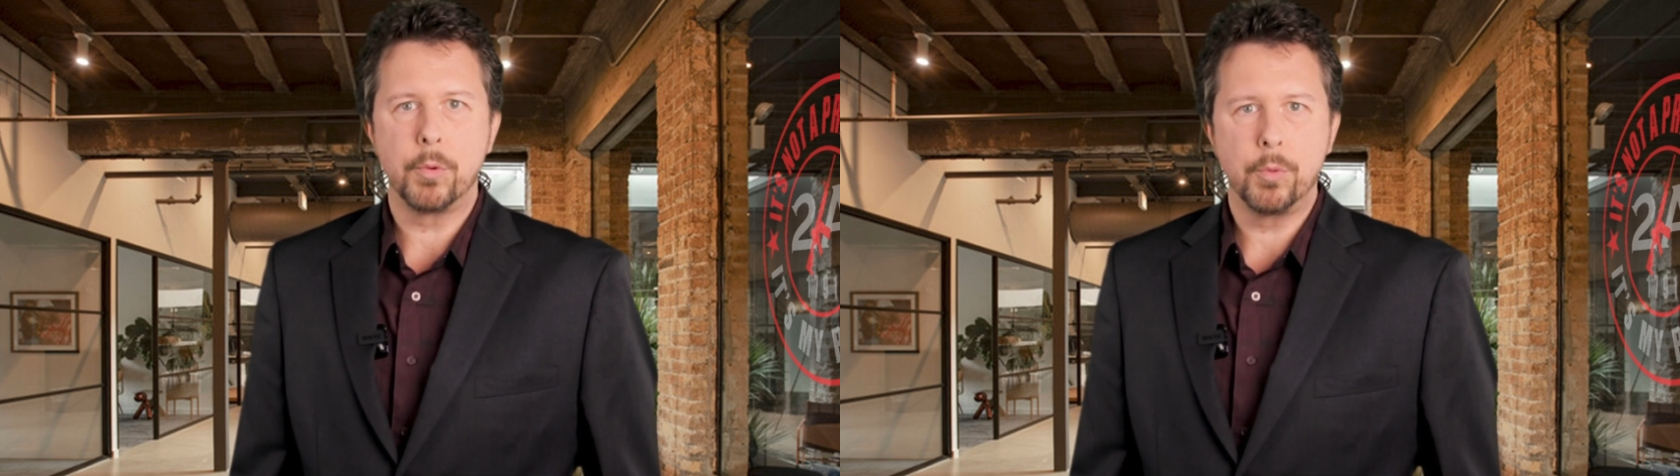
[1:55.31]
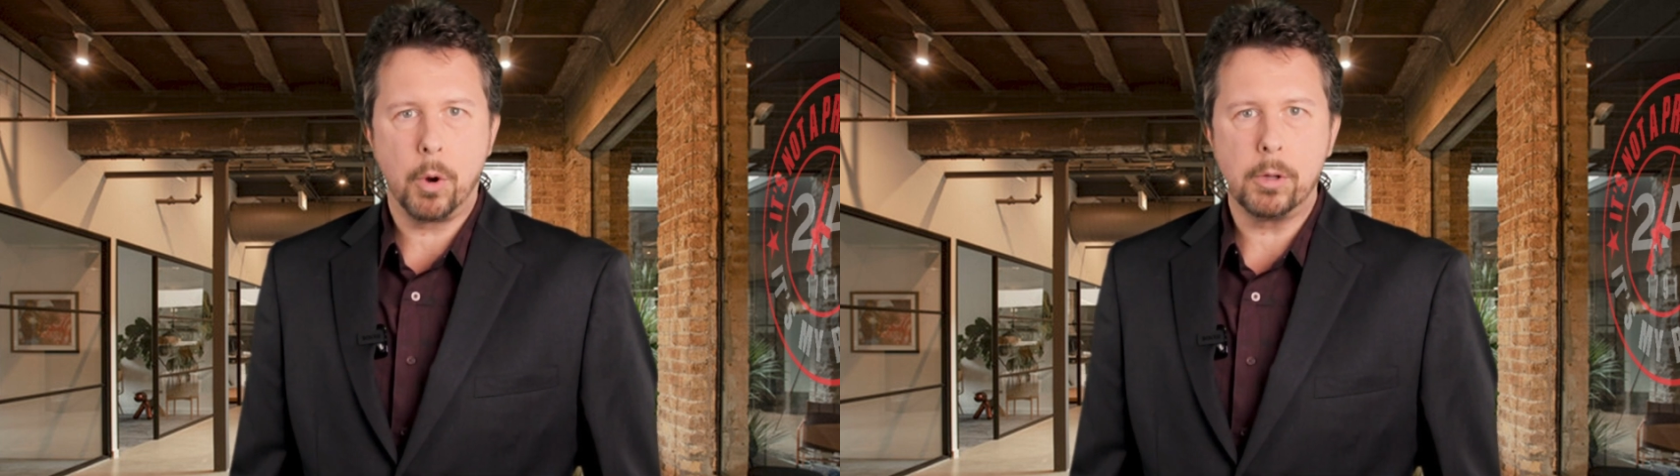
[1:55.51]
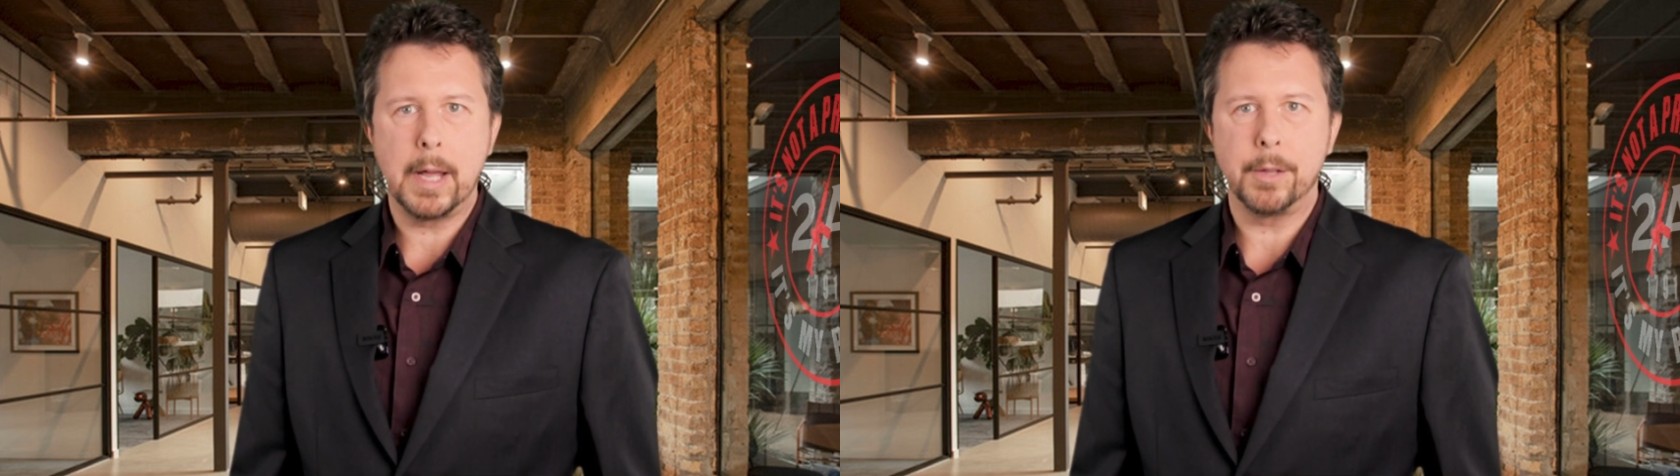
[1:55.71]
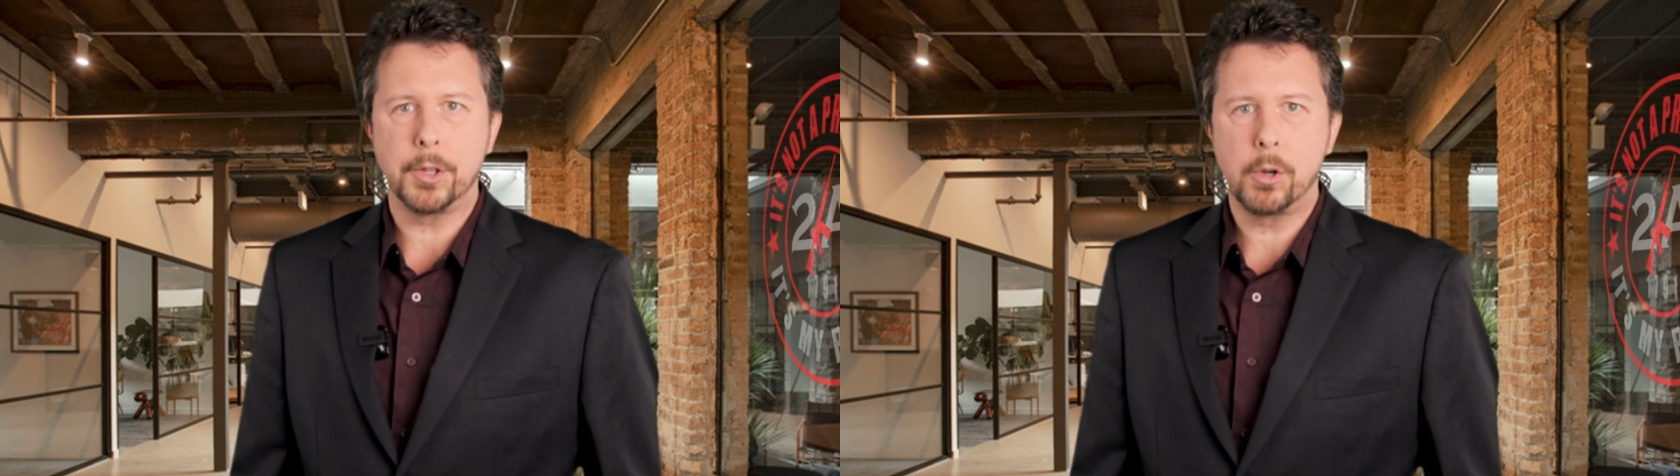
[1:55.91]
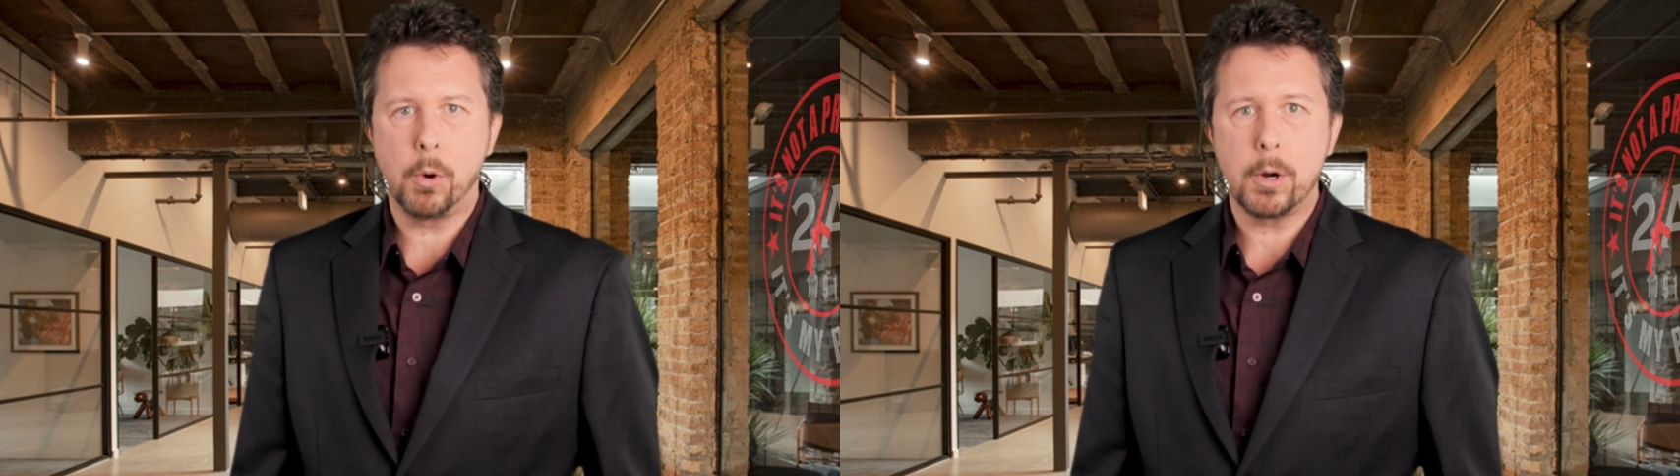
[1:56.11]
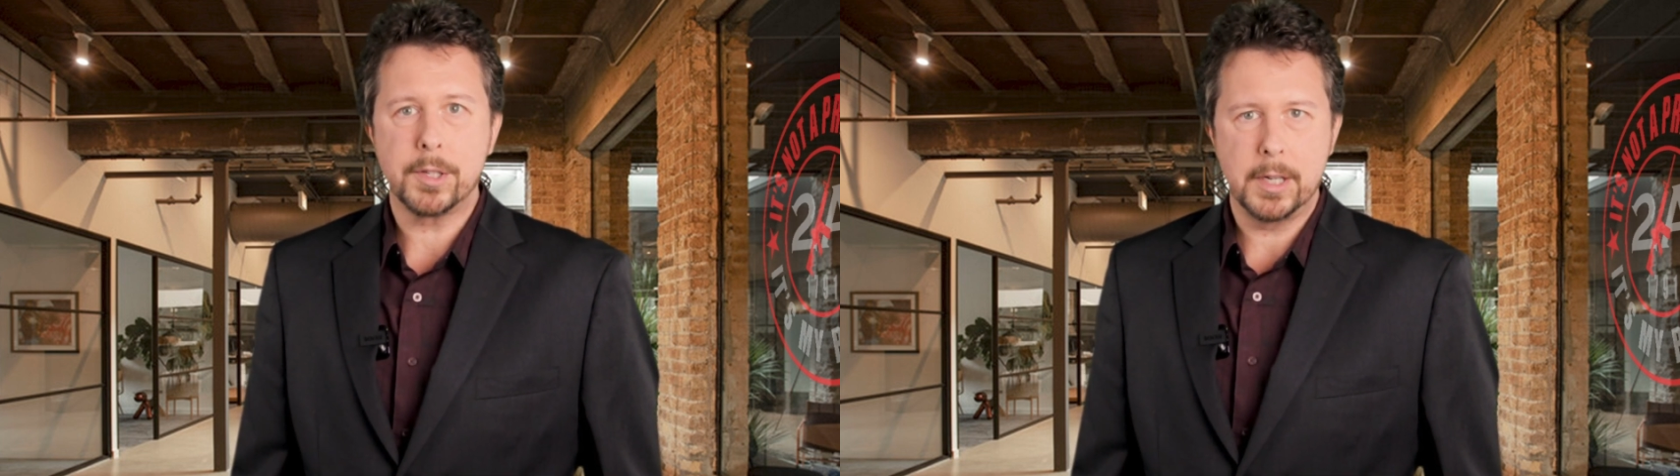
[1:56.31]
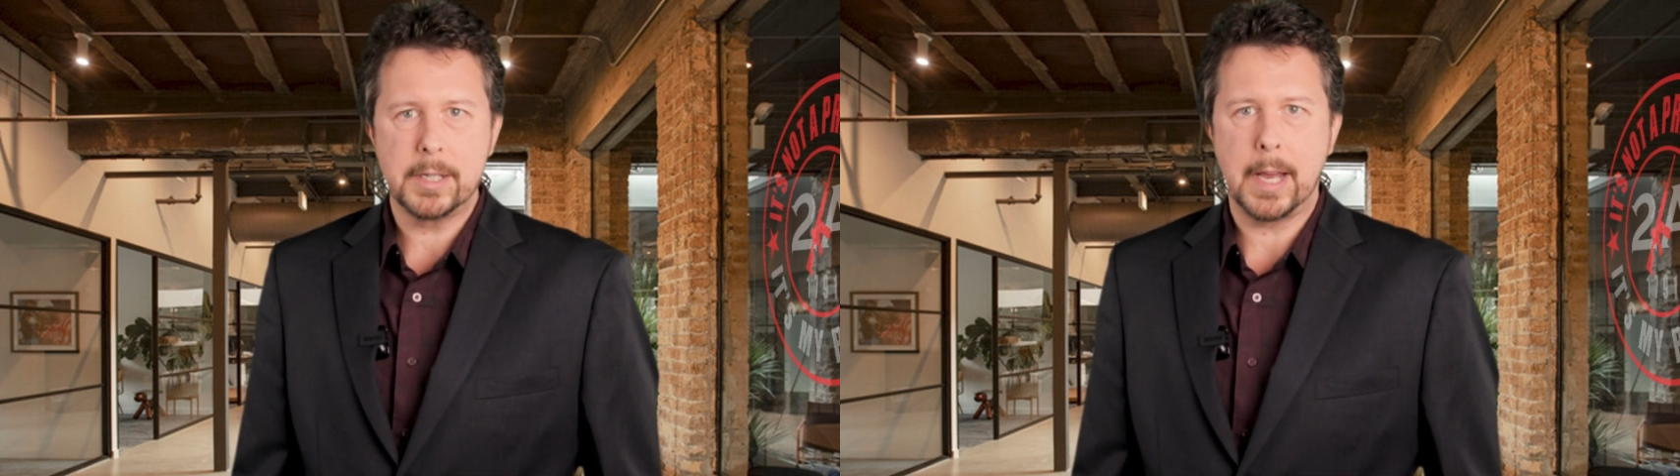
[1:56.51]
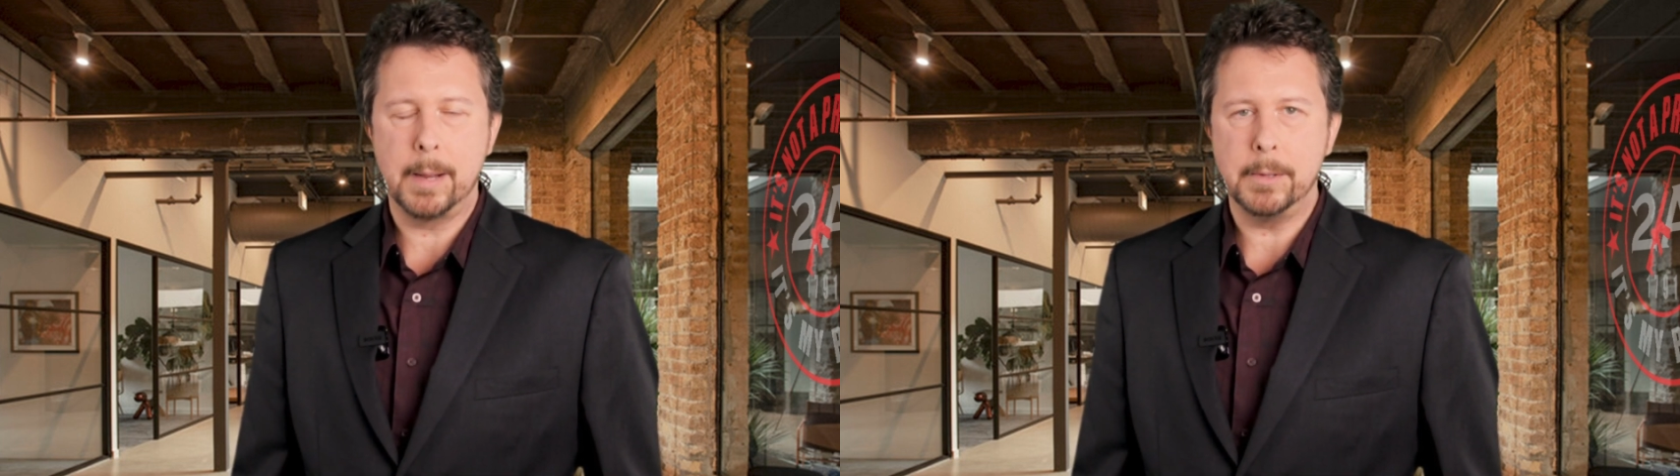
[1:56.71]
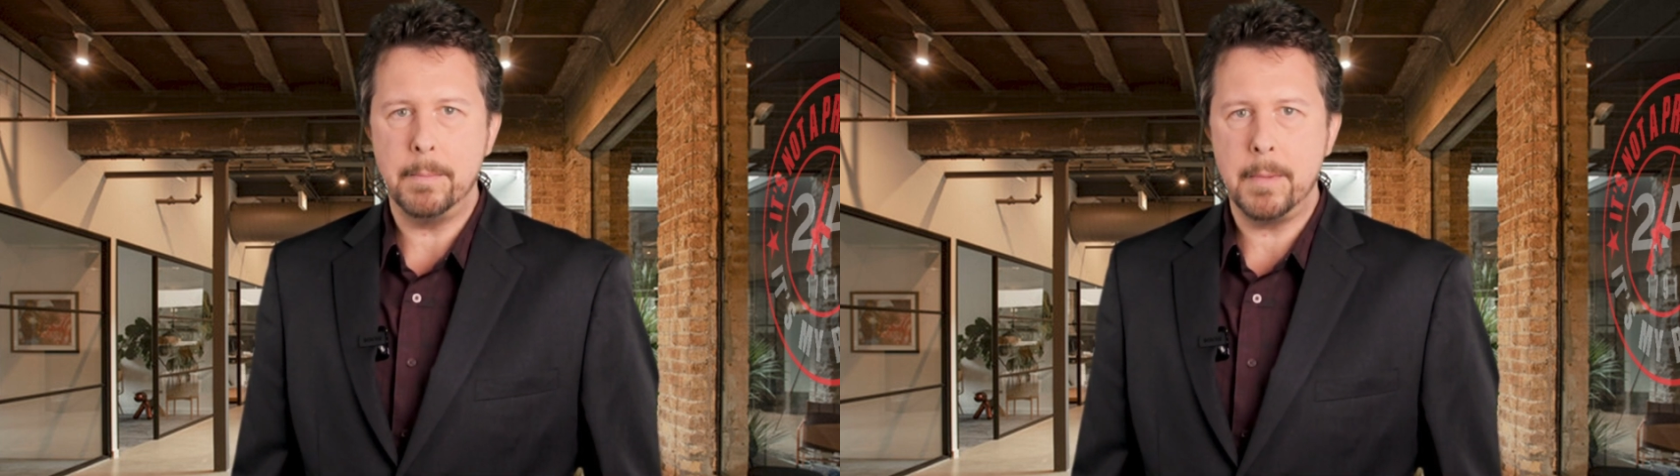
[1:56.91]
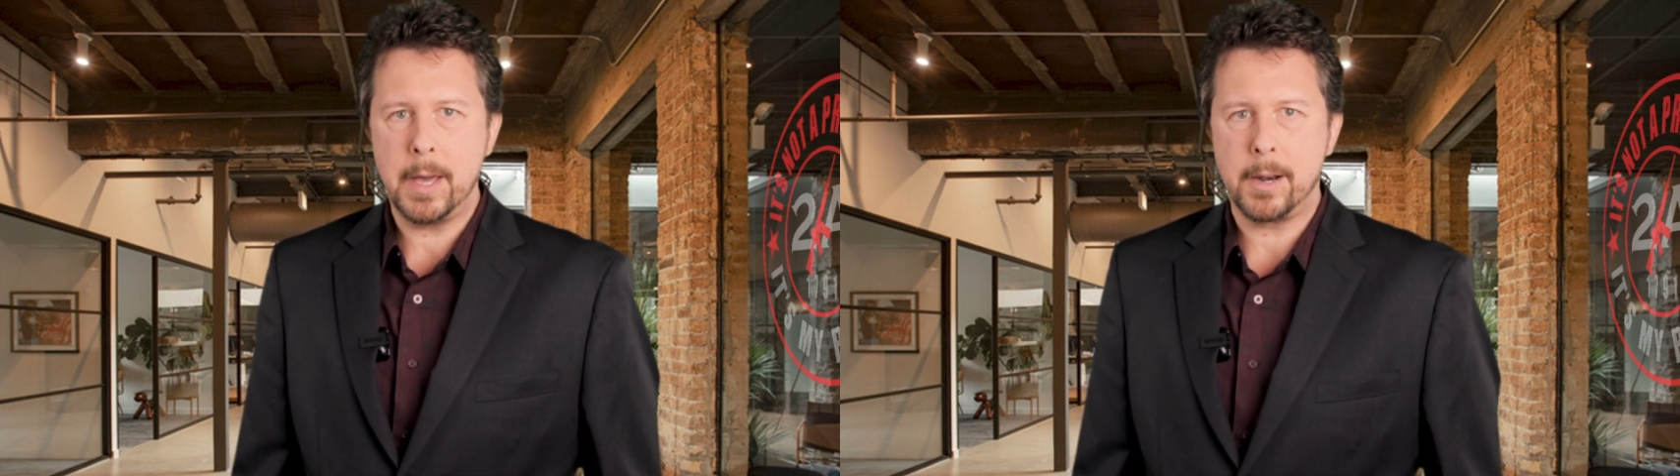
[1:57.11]
to roll out the course in a timely
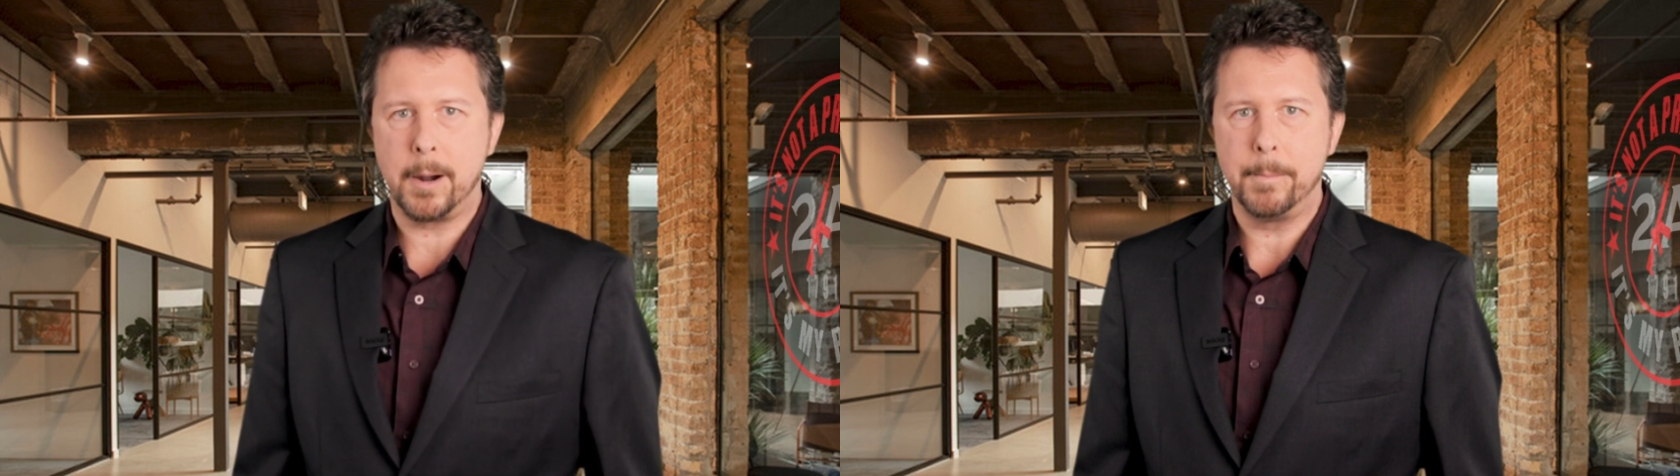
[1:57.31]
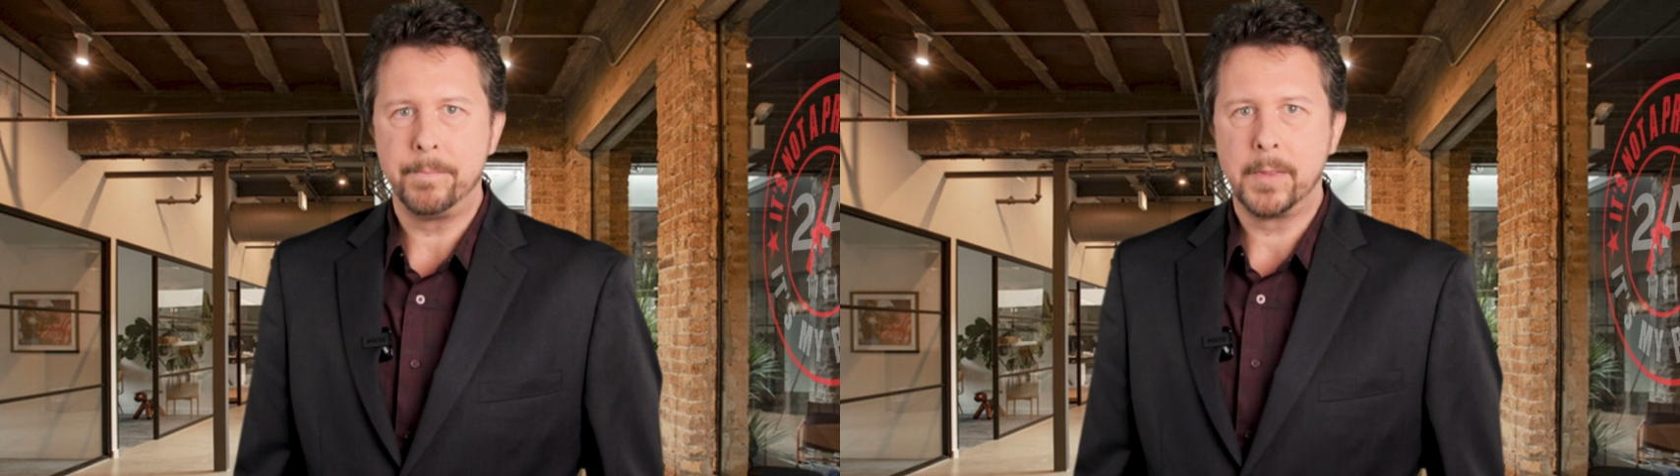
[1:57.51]
manner.